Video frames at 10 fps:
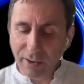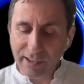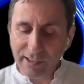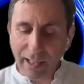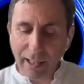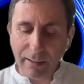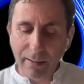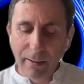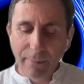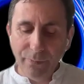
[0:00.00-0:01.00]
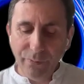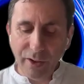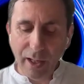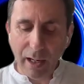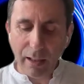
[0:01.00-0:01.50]
and design,
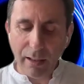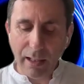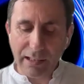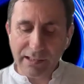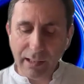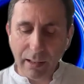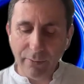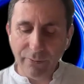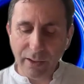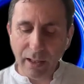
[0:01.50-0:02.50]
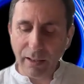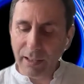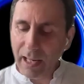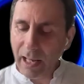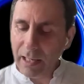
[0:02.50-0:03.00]
VR, XR, VR and
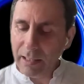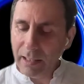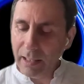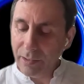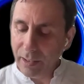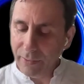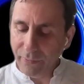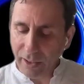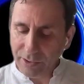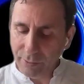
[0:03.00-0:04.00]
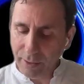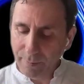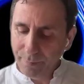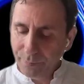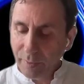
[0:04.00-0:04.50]
AI, and advisory.
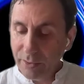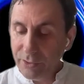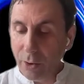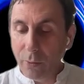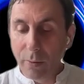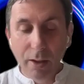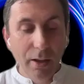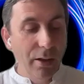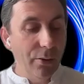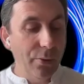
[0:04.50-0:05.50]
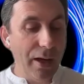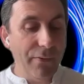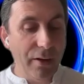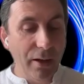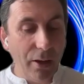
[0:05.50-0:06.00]
So we
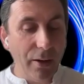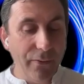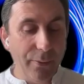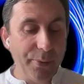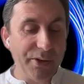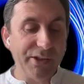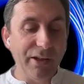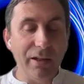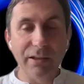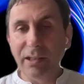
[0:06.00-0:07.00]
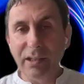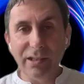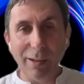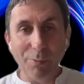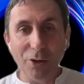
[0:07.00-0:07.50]
have a lot of
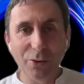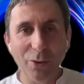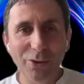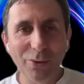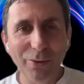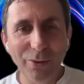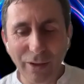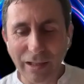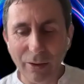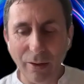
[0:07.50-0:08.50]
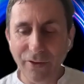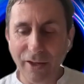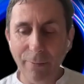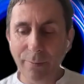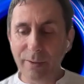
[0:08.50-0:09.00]
personalities. I'm not going to look at all of
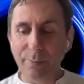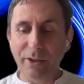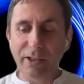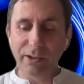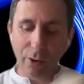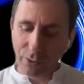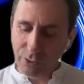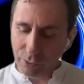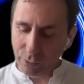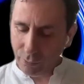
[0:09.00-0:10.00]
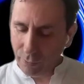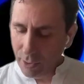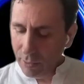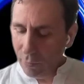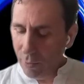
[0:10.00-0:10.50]
them, but please go to
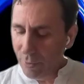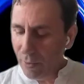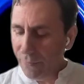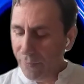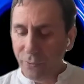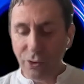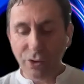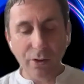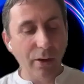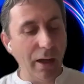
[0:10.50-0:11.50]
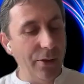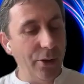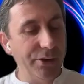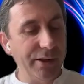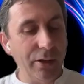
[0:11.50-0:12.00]

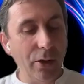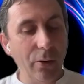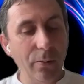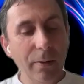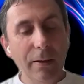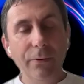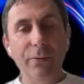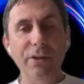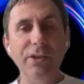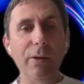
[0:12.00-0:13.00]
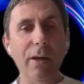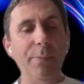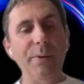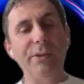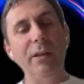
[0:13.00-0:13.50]
womenofthefuture.io. First, you have
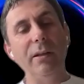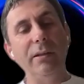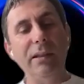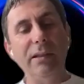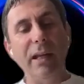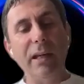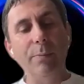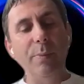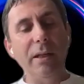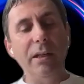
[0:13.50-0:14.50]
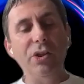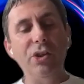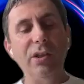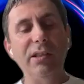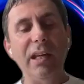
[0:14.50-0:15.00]
personalities like
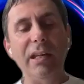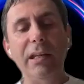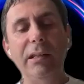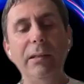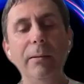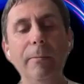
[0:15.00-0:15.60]
Binish Said.